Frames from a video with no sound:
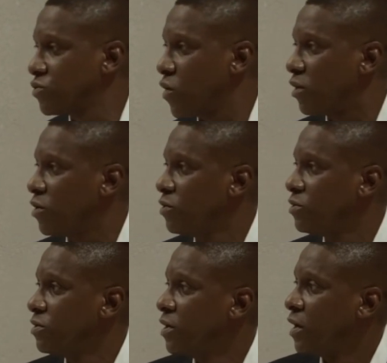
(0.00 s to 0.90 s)
but
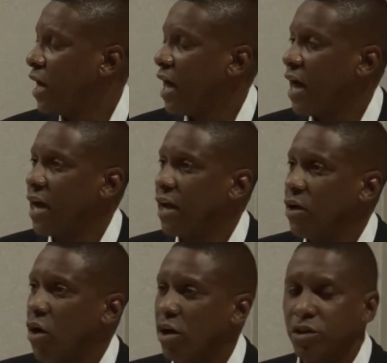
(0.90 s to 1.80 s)
15 points, 4
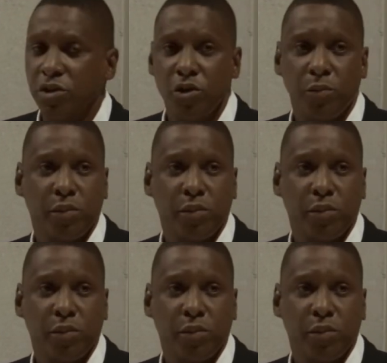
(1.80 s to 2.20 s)
rebounds,